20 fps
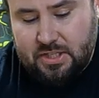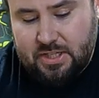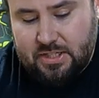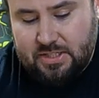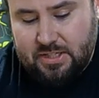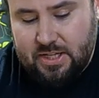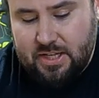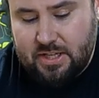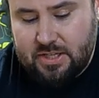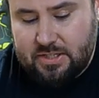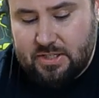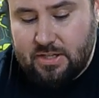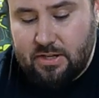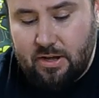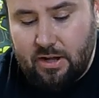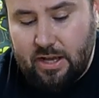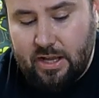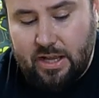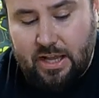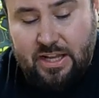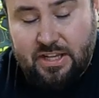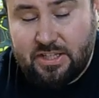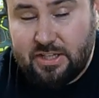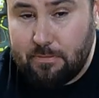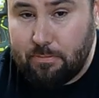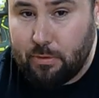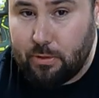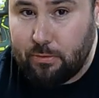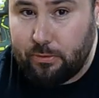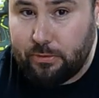this is not a
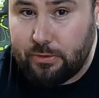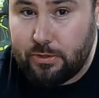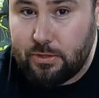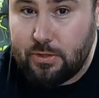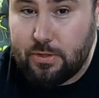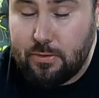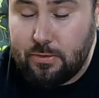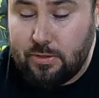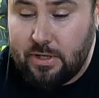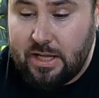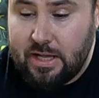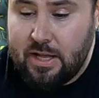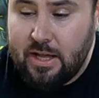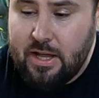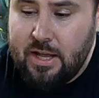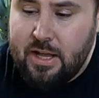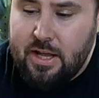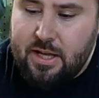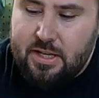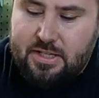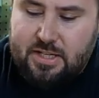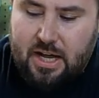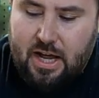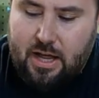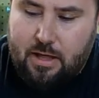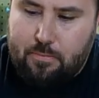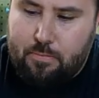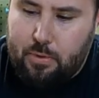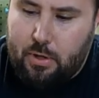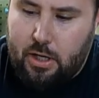typical duty
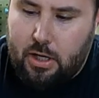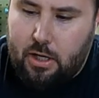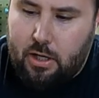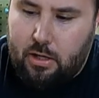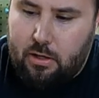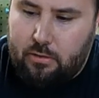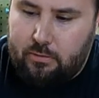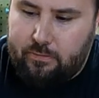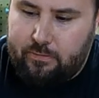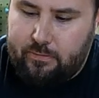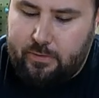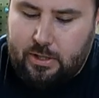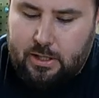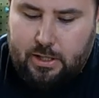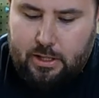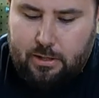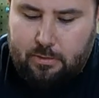type of